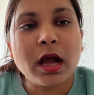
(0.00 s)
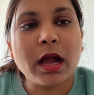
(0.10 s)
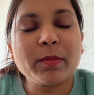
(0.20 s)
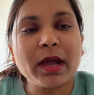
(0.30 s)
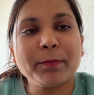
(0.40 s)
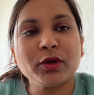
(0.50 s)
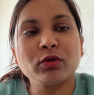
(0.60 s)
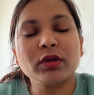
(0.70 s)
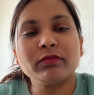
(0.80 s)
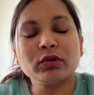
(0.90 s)
I'm happy to
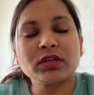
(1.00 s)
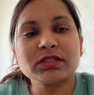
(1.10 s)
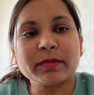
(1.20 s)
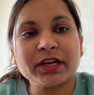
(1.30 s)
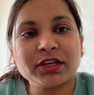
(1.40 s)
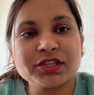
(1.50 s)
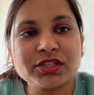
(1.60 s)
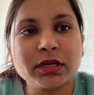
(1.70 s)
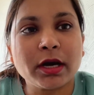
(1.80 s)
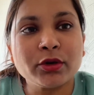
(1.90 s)
give you this
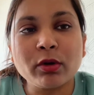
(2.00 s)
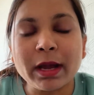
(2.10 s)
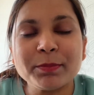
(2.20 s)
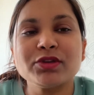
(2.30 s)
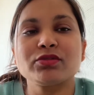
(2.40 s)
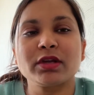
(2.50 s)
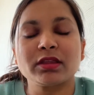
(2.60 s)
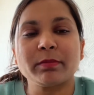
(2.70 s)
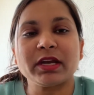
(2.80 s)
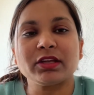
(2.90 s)
medication. Are you happy to take
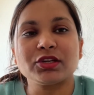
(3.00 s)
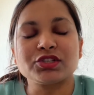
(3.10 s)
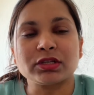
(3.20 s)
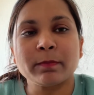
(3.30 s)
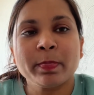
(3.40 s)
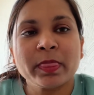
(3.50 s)
the medication?